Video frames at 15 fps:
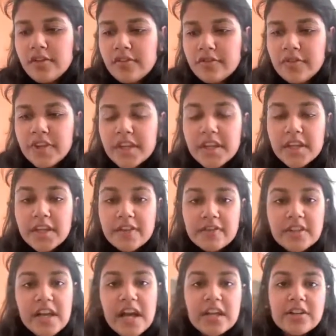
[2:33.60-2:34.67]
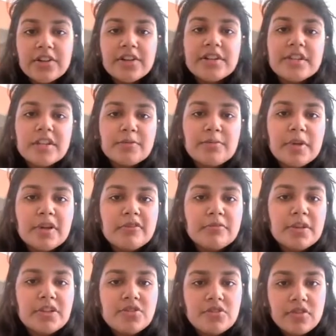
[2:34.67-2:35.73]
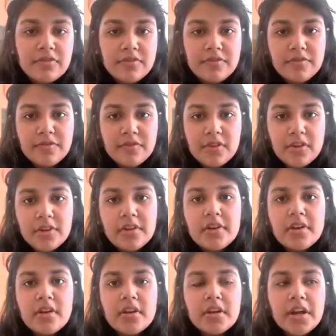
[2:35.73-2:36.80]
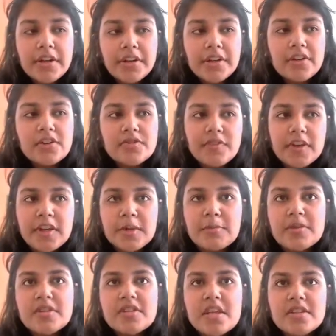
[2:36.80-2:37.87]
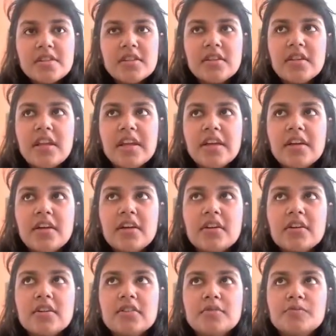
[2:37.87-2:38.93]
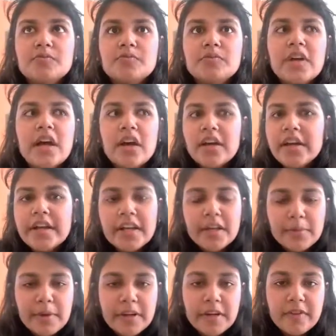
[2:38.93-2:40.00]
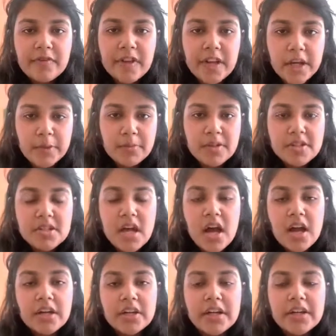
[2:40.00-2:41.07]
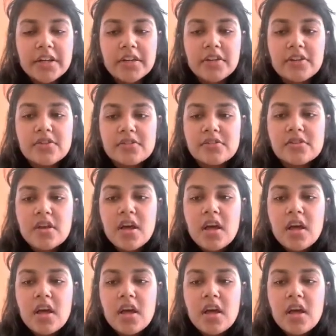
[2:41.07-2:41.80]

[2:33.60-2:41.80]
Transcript: we give the algorithm a bunch of continuous variables, as in like independent variables are continuous.